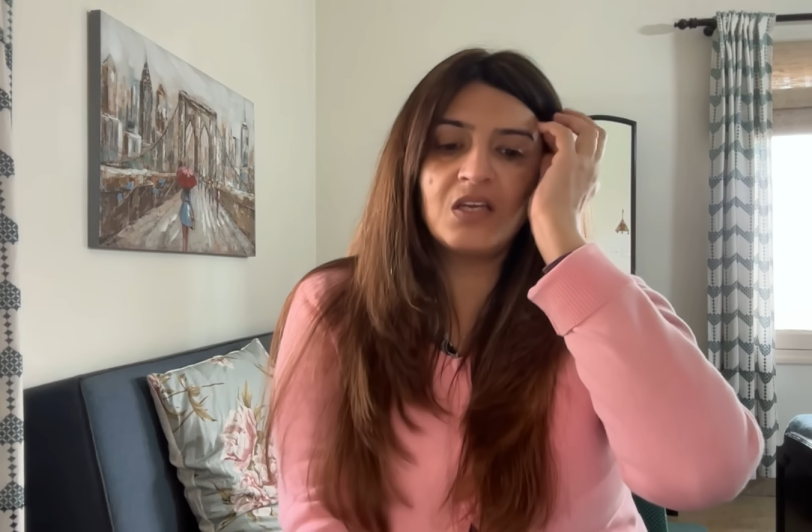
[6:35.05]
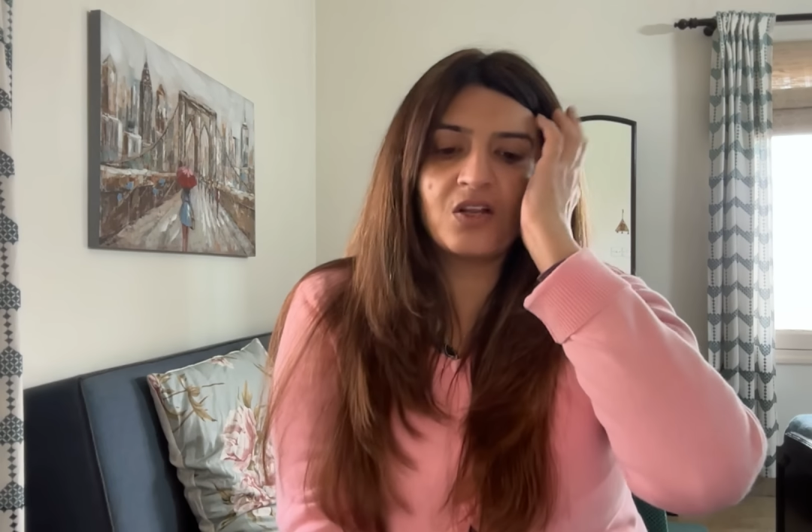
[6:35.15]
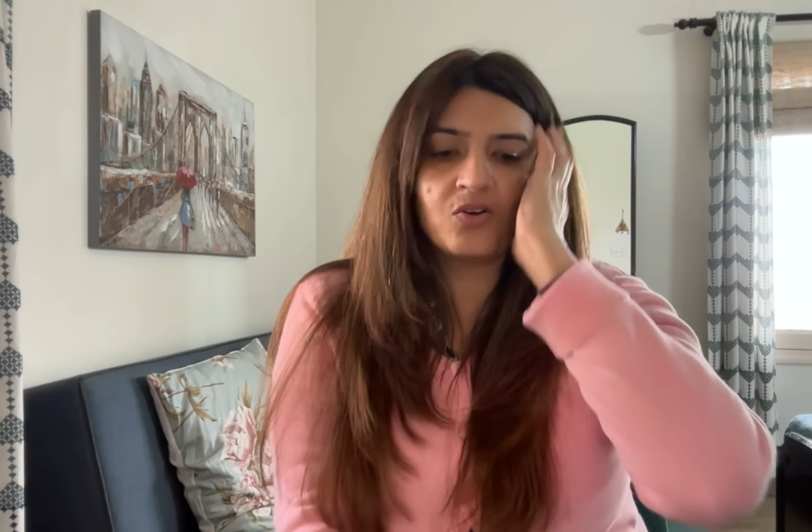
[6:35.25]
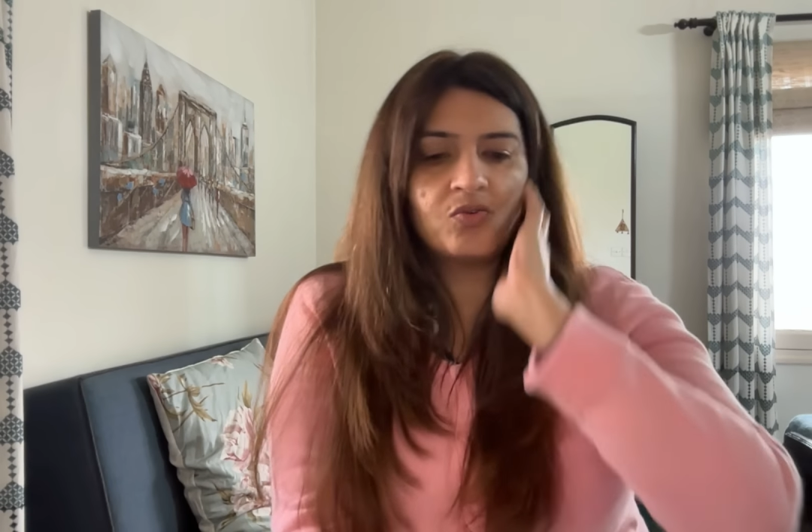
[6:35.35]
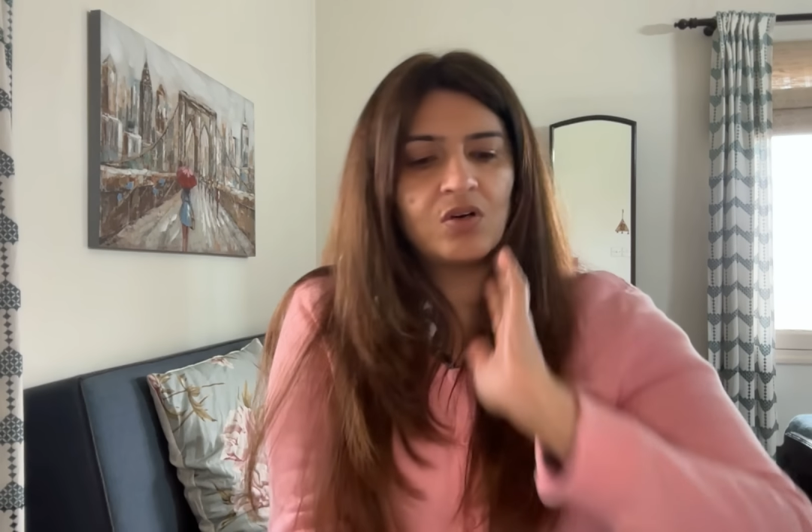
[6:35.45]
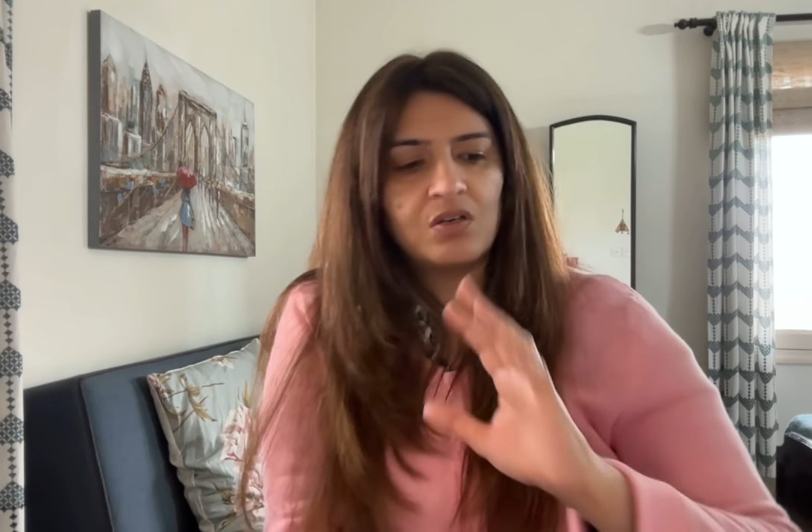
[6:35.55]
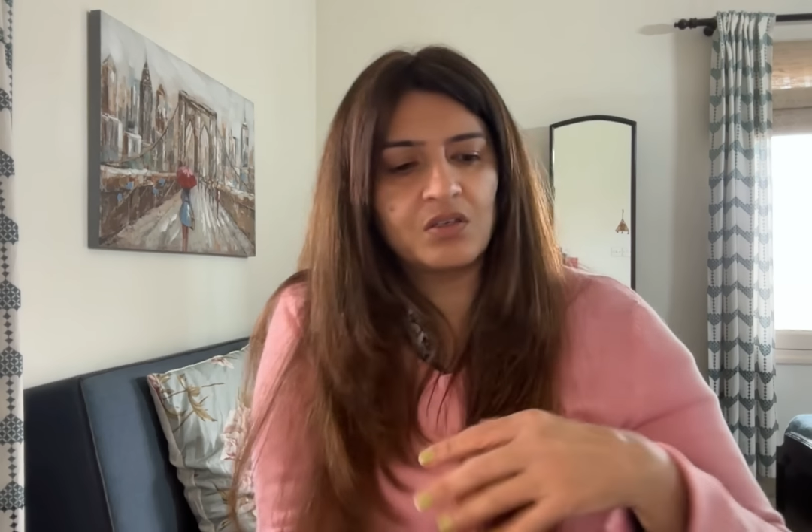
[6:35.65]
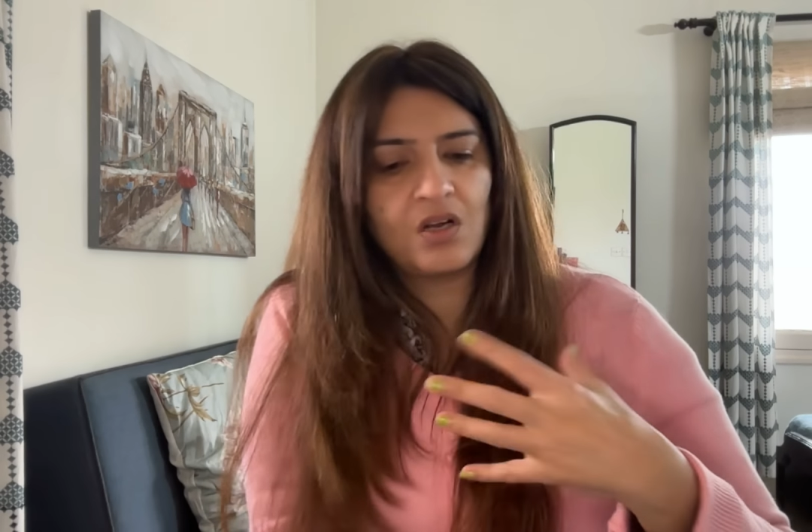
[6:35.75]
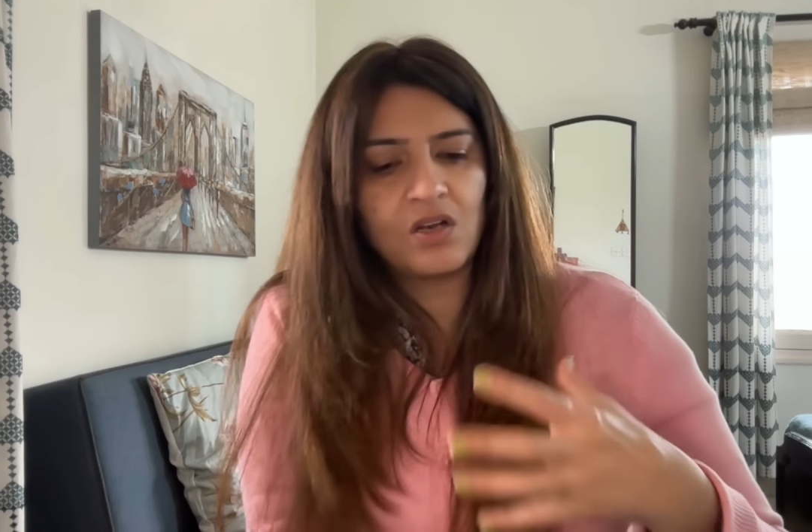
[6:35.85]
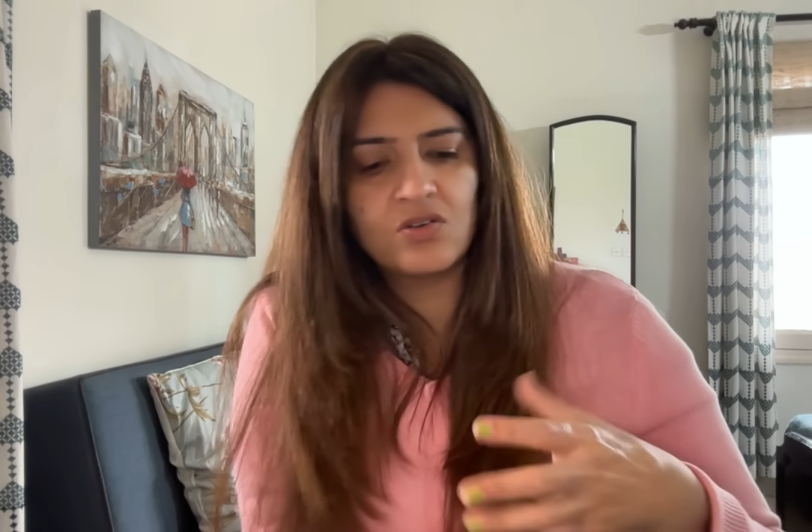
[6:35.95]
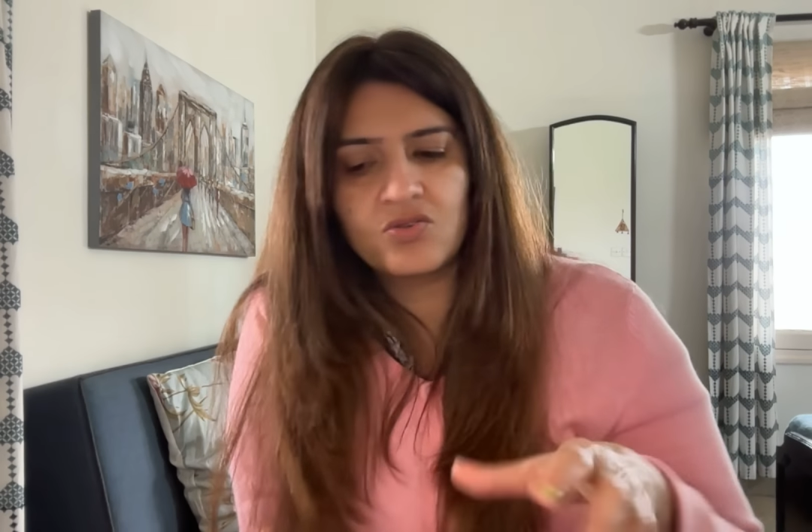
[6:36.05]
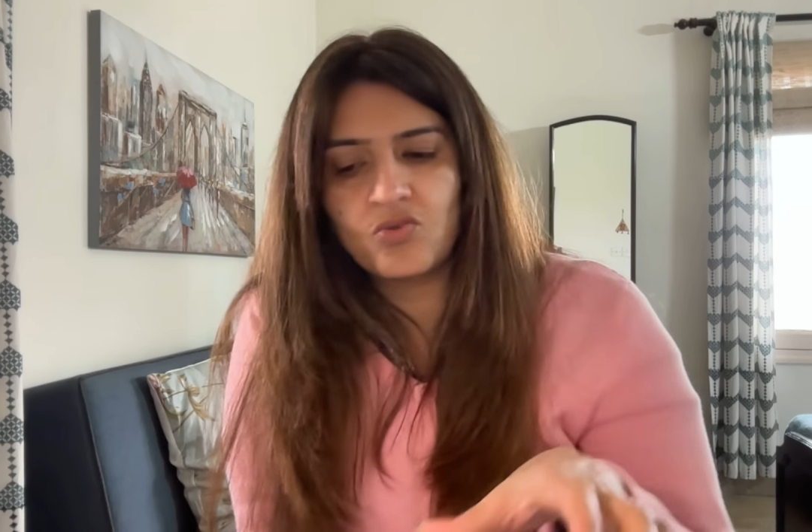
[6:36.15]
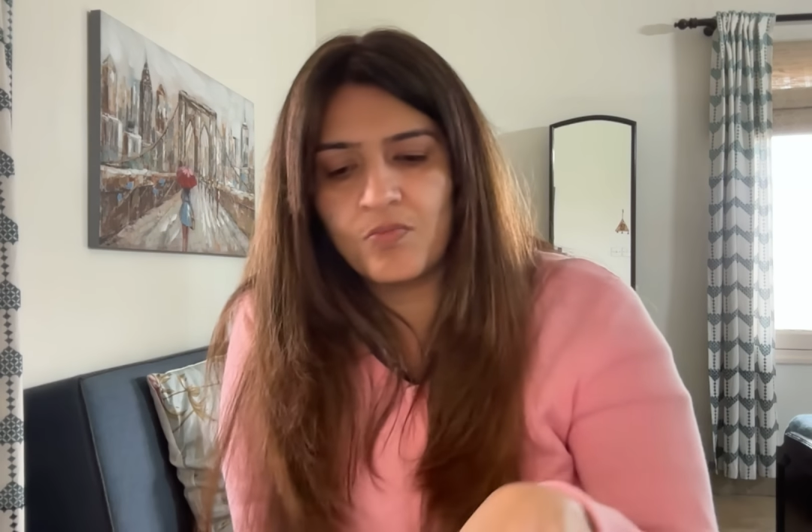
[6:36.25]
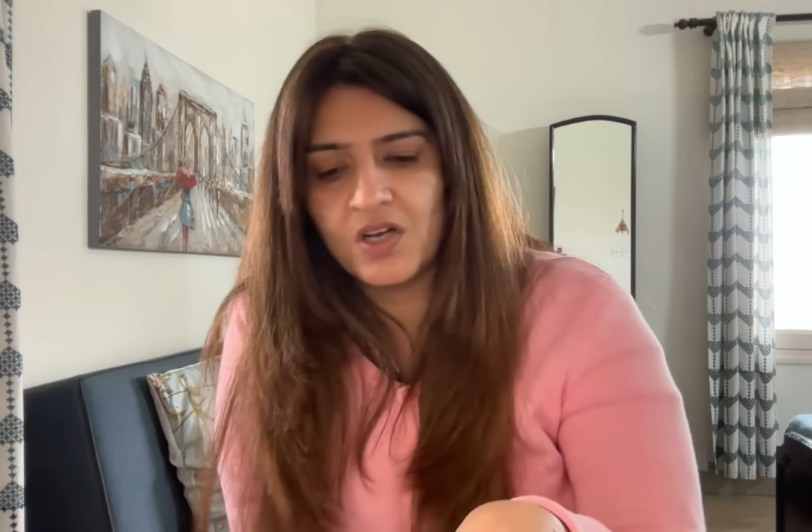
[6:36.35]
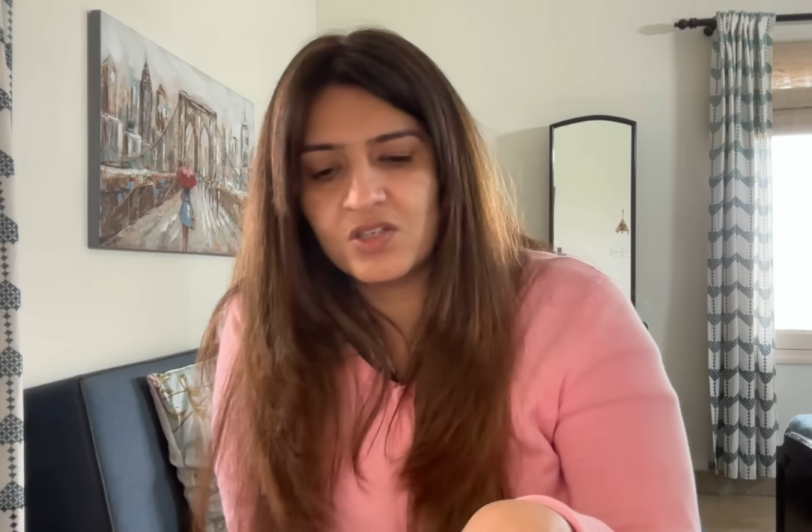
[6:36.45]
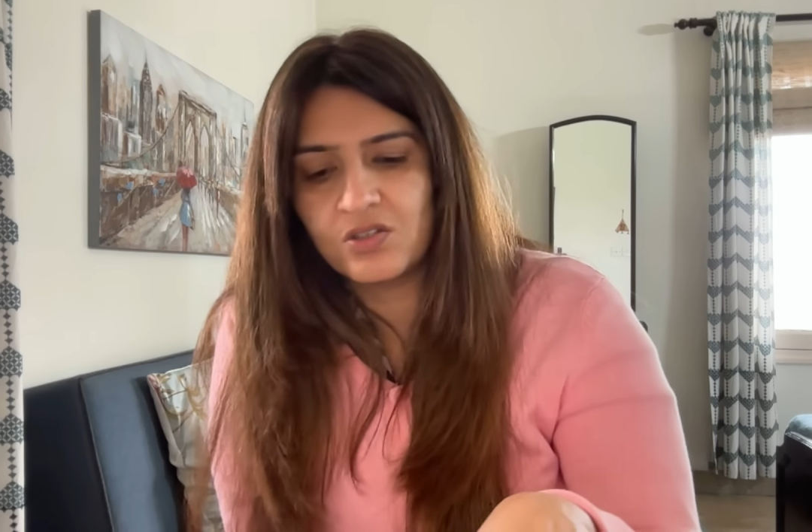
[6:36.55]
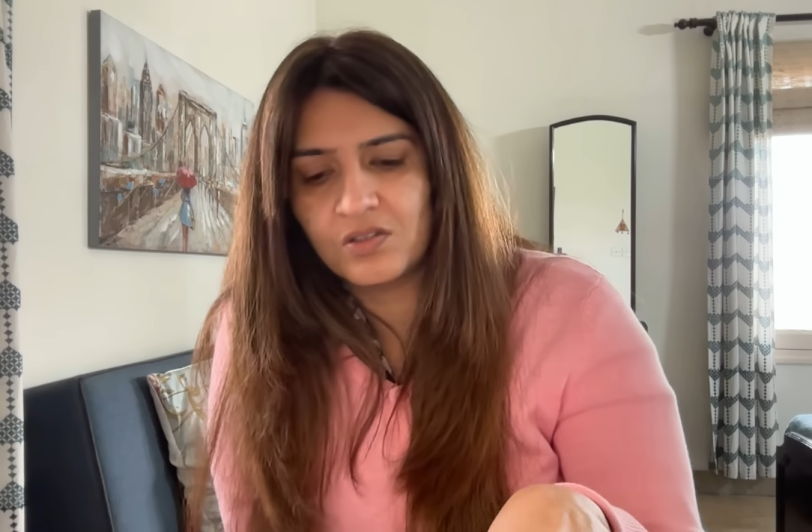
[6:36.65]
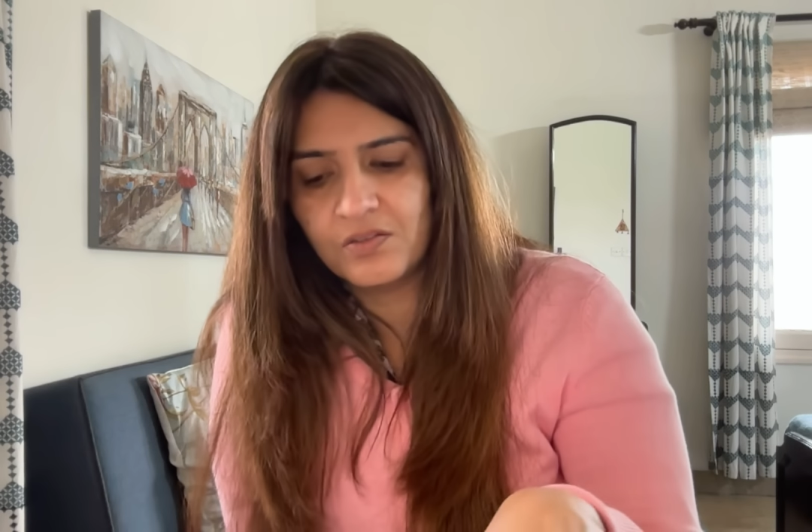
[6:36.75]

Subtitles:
yellow color so much.